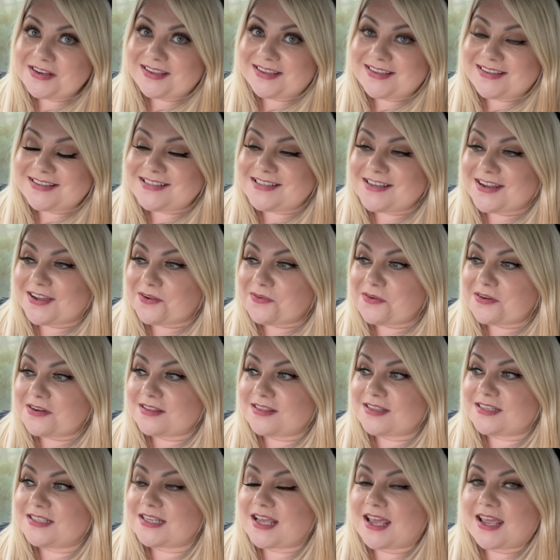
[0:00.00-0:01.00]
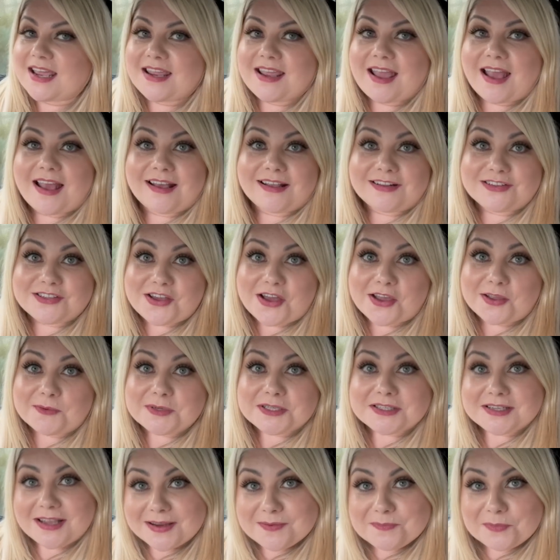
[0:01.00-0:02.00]
it is now another day and I'm
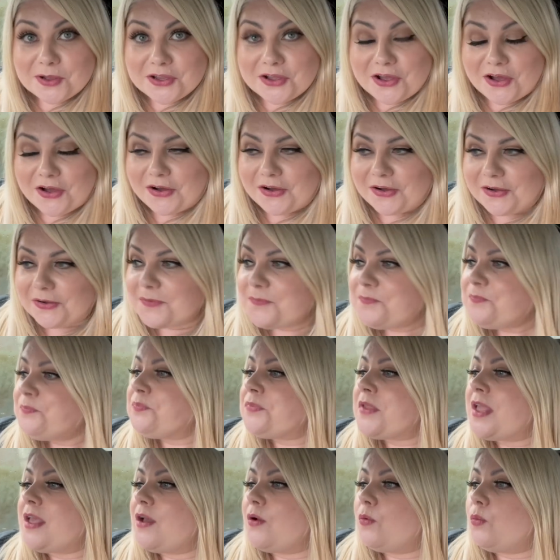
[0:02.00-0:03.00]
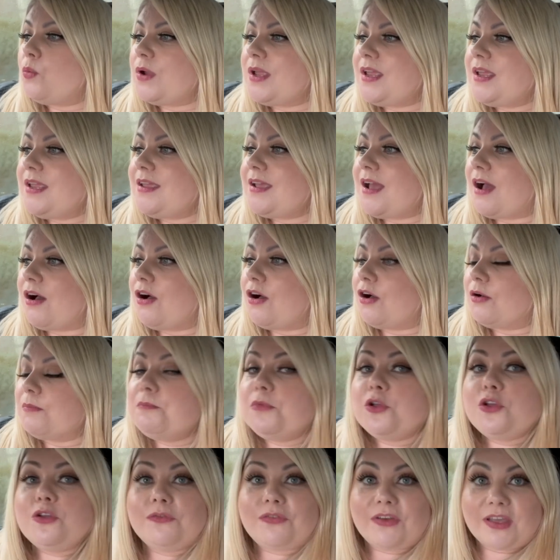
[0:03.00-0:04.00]
sat in my car. We are
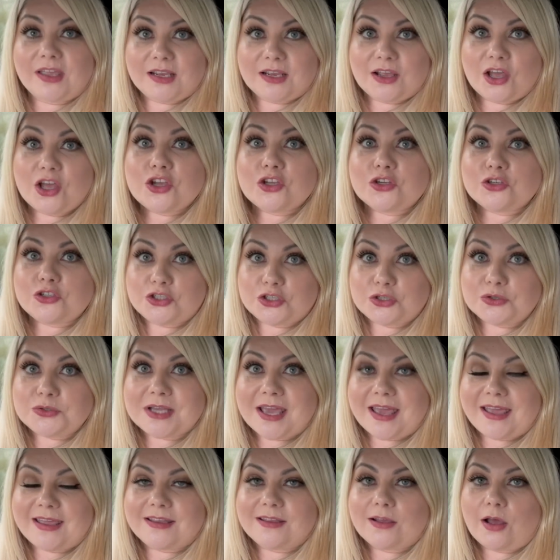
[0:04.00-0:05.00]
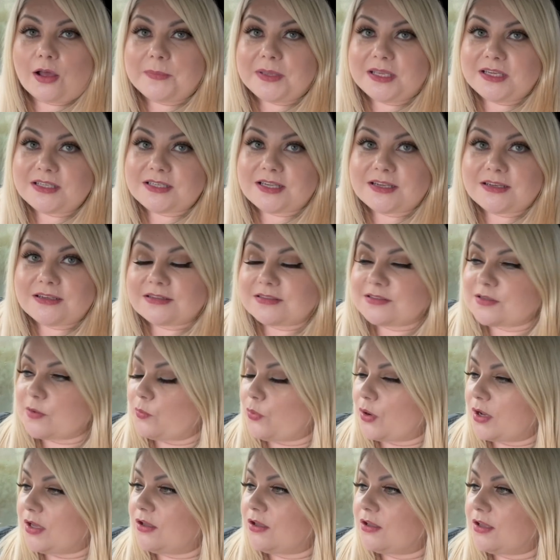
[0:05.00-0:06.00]
moving today. I'm eating a
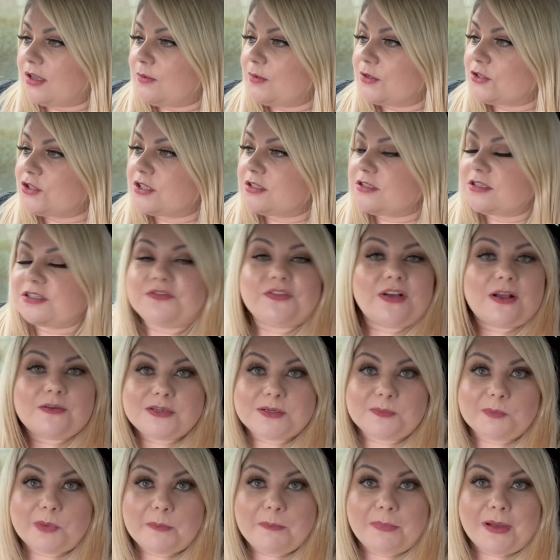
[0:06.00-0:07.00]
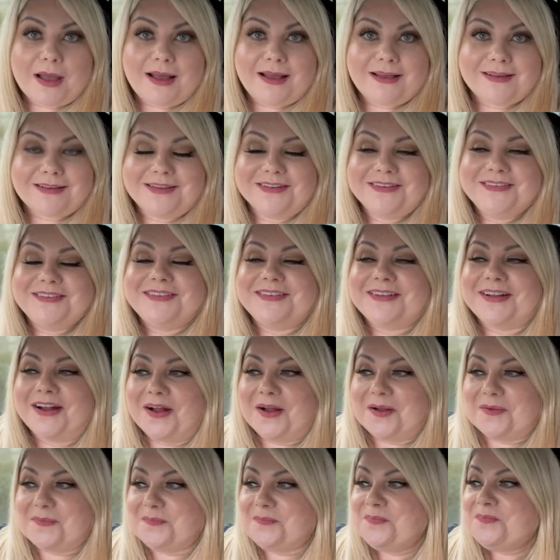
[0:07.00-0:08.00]
Subway cookie, which I just found in my bag.
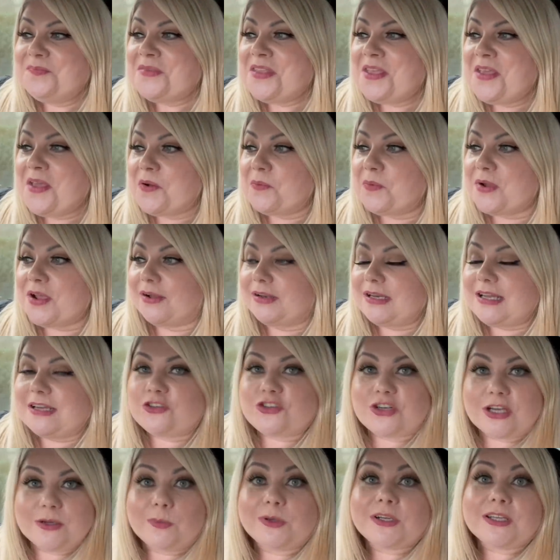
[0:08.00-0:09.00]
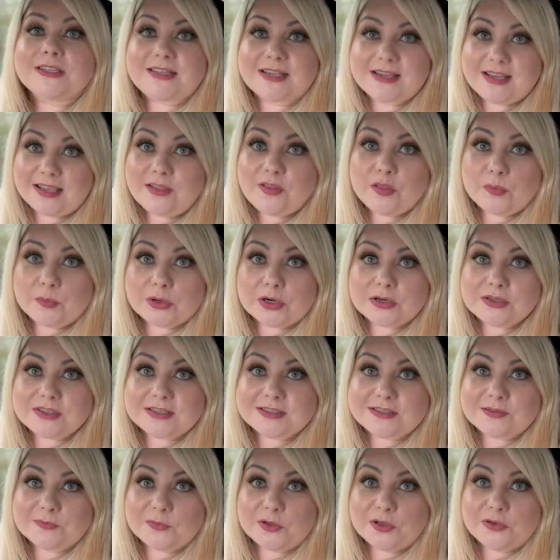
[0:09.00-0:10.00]
We are literally, when I say in the
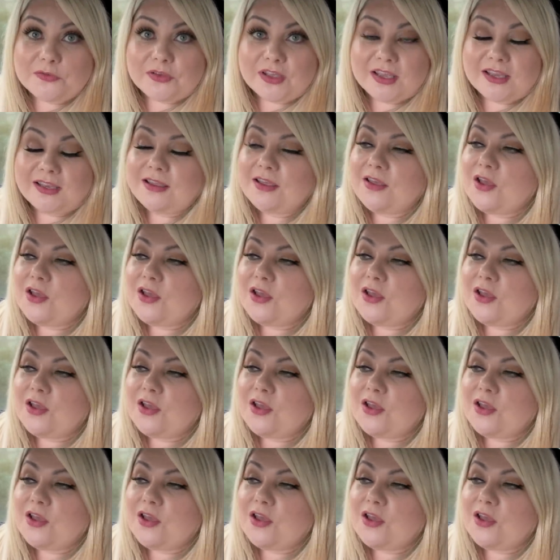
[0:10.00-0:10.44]
process of moving,